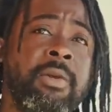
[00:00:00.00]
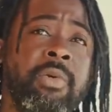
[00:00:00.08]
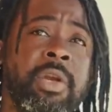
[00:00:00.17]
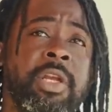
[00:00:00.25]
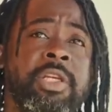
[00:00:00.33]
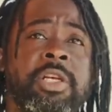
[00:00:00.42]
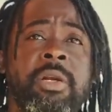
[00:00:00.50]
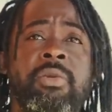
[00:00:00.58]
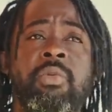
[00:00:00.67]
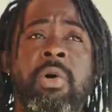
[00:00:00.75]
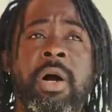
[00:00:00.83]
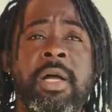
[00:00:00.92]
donation
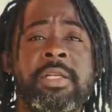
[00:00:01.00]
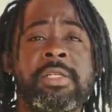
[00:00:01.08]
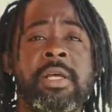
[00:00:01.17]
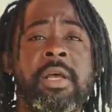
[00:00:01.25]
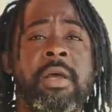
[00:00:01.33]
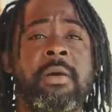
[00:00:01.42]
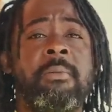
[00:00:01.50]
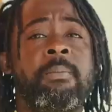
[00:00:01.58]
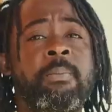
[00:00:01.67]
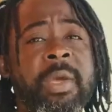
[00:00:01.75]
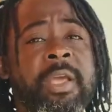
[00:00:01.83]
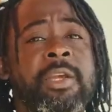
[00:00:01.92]
towards
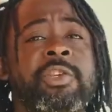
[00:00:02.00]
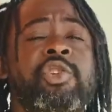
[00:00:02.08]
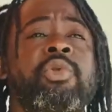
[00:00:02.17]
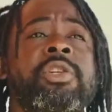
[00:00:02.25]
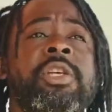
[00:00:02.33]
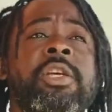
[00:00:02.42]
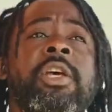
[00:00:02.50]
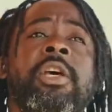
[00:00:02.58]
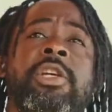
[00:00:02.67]
making sure say,